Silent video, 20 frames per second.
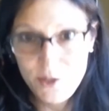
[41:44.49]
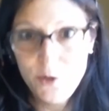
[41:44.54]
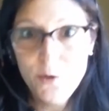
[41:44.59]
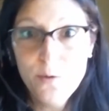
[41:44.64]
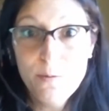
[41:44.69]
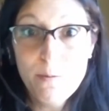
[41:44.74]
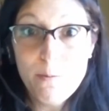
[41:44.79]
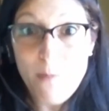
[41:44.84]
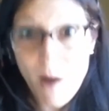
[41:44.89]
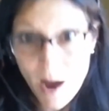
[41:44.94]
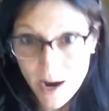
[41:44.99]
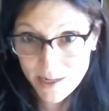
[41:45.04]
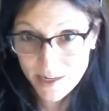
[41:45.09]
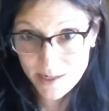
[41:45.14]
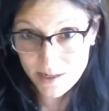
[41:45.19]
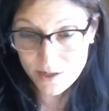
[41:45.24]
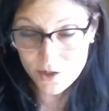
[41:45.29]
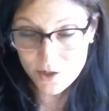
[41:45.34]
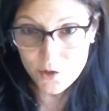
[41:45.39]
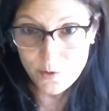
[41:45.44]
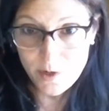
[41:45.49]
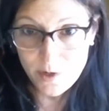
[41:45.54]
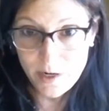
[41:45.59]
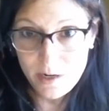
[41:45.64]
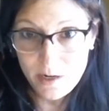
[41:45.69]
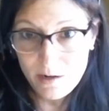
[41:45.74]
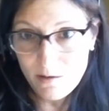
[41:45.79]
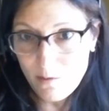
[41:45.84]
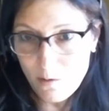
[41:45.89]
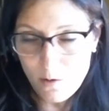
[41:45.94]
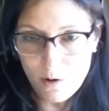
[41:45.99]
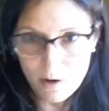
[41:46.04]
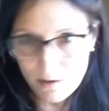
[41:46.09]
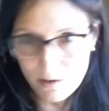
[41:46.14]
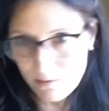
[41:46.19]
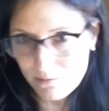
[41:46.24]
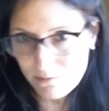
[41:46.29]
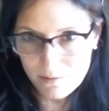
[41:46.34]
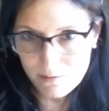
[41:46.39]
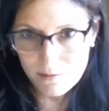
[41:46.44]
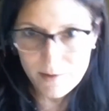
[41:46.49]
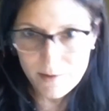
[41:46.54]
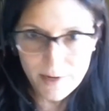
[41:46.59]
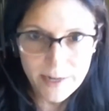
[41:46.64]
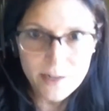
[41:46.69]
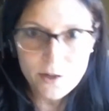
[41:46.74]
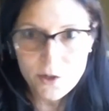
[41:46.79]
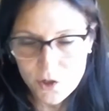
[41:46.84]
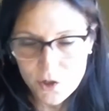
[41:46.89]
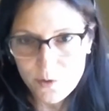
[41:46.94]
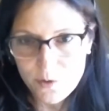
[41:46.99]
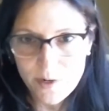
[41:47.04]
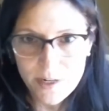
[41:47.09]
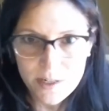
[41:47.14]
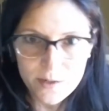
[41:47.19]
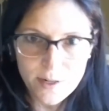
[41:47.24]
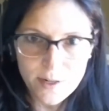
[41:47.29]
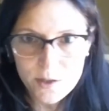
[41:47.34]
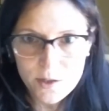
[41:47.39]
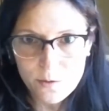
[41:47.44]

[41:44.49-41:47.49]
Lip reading: to my industry or industries, right?